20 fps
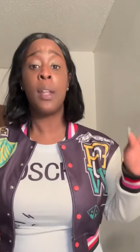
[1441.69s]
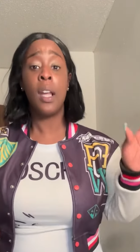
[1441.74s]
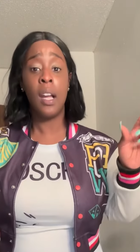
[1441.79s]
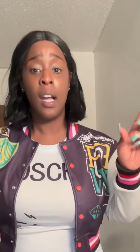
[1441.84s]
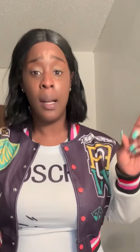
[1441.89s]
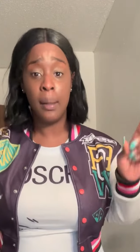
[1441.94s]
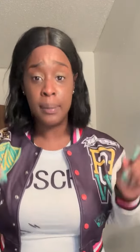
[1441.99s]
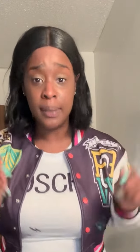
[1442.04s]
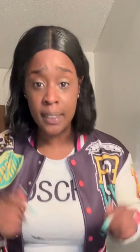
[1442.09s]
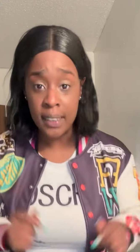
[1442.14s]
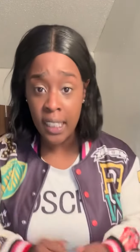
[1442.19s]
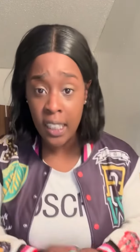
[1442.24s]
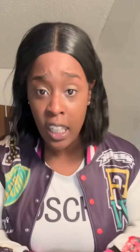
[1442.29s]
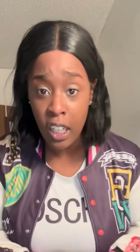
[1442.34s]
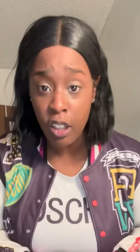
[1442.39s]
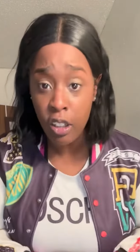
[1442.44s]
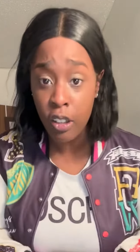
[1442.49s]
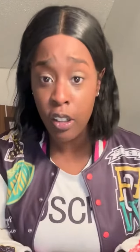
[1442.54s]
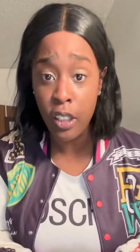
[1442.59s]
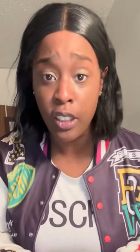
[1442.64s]
Come see your
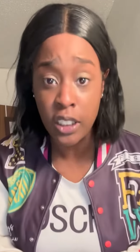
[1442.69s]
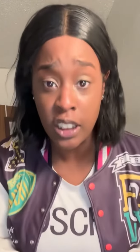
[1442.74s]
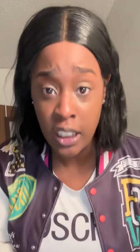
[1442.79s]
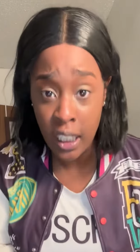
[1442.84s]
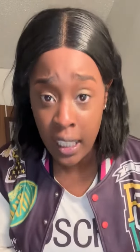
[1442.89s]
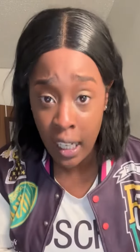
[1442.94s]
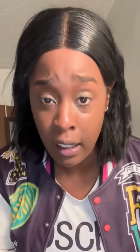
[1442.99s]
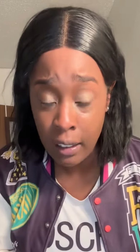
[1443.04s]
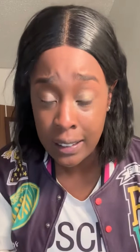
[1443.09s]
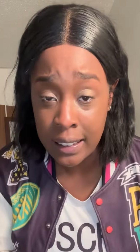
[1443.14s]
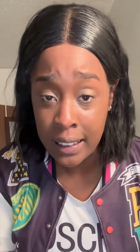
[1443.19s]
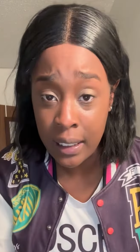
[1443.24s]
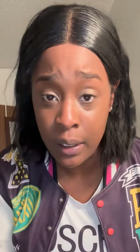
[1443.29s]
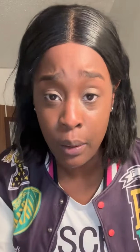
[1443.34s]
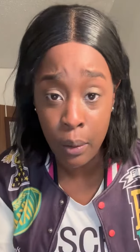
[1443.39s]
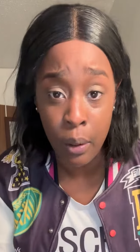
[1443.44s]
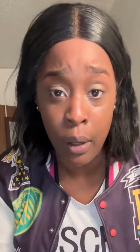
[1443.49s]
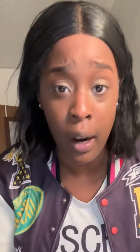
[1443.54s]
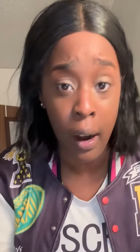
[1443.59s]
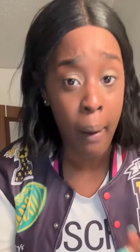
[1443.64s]
girl, Chanel
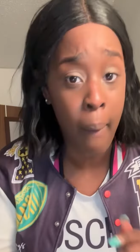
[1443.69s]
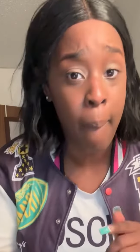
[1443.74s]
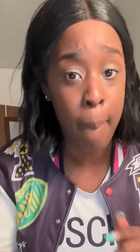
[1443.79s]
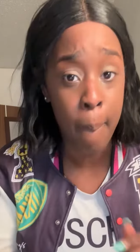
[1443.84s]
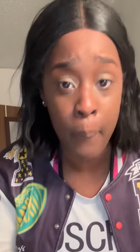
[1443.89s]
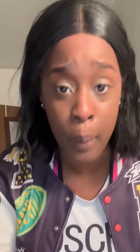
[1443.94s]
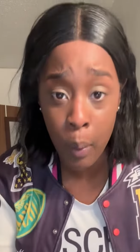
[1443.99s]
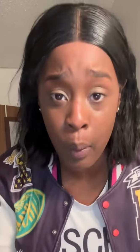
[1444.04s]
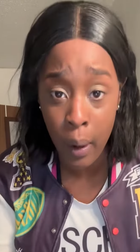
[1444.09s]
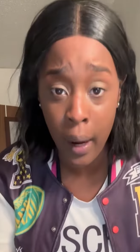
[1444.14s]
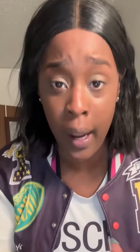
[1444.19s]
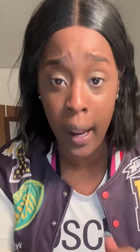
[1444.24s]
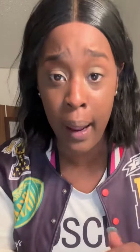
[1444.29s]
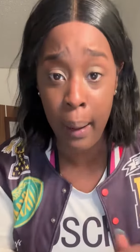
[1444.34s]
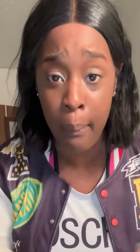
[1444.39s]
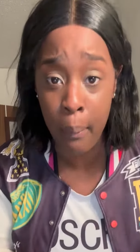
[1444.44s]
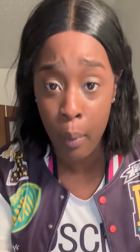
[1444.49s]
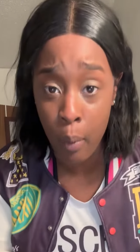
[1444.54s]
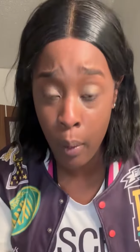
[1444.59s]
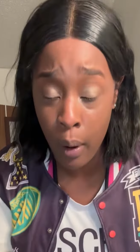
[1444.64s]
Dior, more
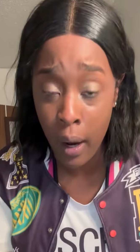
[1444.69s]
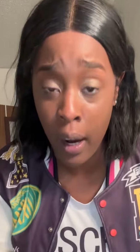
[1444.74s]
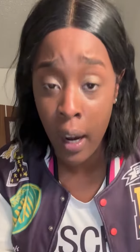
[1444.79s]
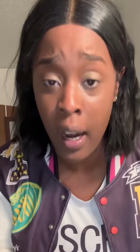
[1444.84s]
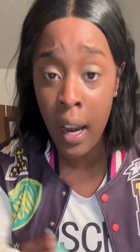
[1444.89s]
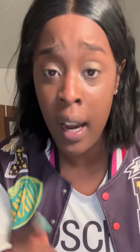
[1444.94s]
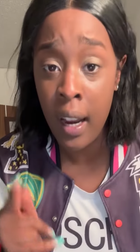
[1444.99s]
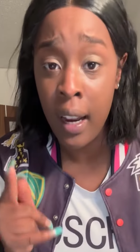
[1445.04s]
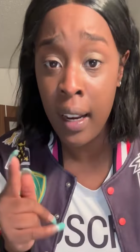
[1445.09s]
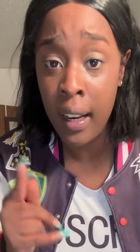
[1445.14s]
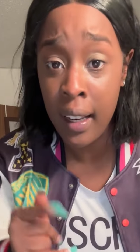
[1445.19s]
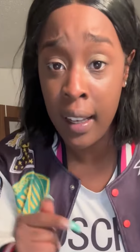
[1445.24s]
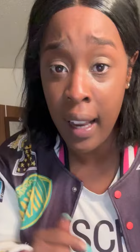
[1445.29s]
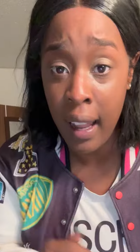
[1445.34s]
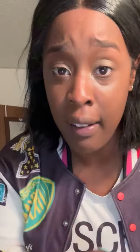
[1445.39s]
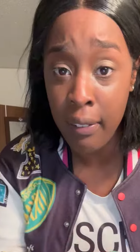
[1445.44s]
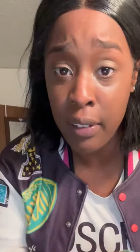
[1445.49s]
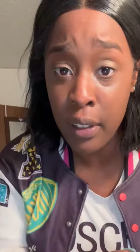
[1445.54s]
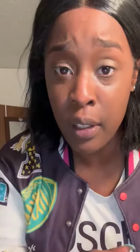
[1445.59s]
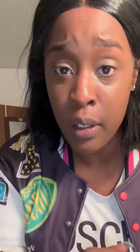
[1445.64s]
and more.
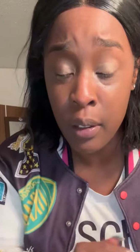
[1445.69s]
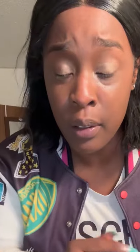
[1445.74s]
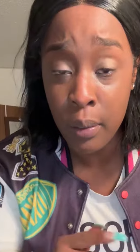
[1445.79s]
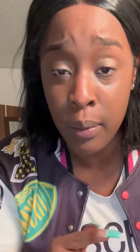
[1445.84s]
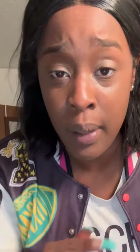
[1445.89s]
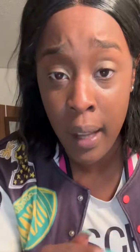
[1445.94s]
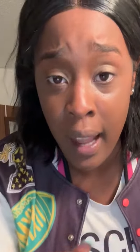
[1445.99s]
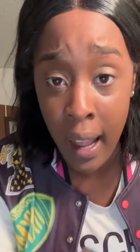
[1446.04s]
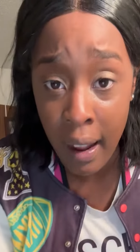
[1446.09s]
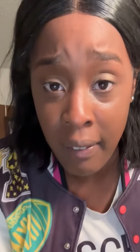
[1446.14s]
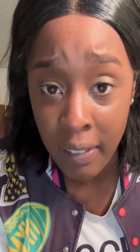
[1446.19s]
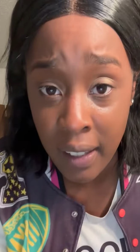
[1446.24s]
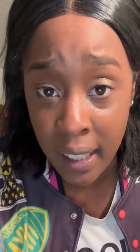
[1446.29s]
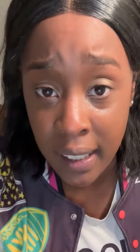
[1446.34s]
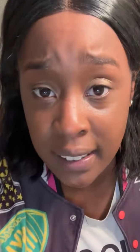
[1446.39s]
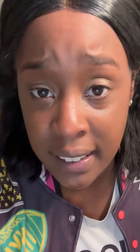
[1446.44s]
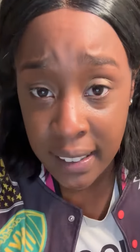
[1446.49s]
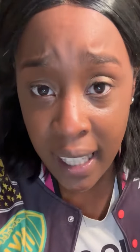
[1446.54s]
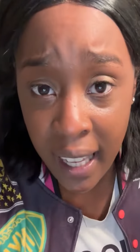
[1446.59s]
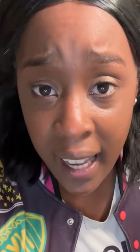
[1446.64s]
Love you. Have a
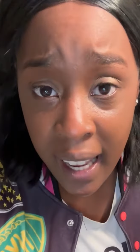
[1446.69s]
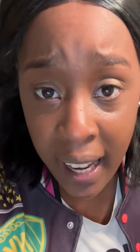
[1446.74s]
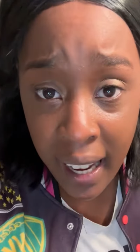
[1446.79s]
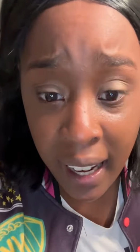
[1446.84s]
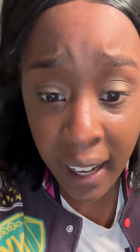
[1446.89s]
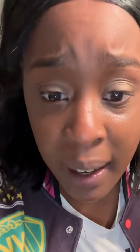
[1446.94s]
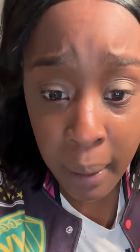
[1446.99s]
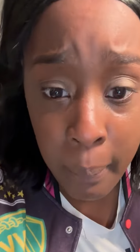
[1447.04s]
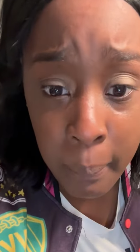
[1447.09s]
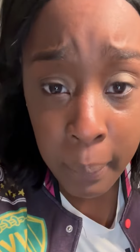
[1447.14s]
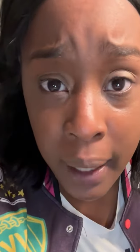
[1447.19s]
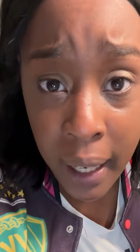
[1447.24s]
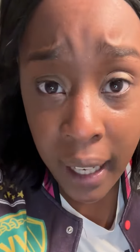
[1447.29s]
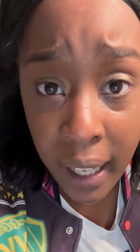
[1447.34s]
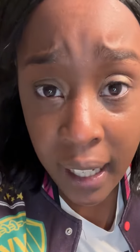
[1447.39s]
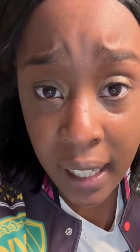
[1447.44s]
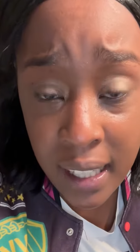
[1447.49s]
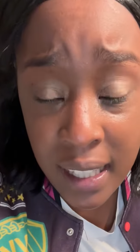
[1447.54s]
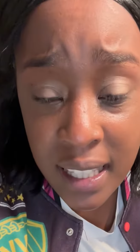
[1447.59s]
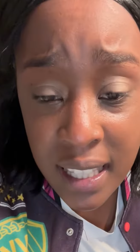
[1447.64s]
good day.
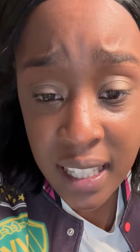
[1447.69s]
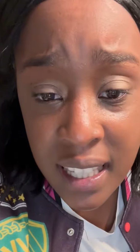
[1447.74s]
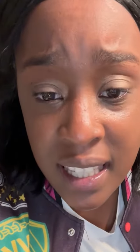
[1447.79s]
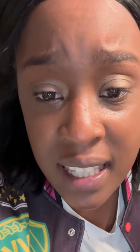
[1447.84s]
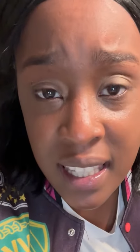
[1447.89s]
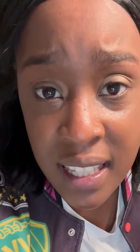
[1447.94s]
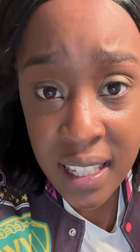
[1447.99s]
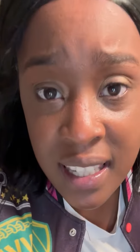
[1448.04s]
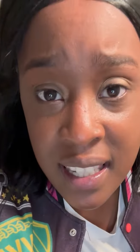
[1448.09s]
Peace.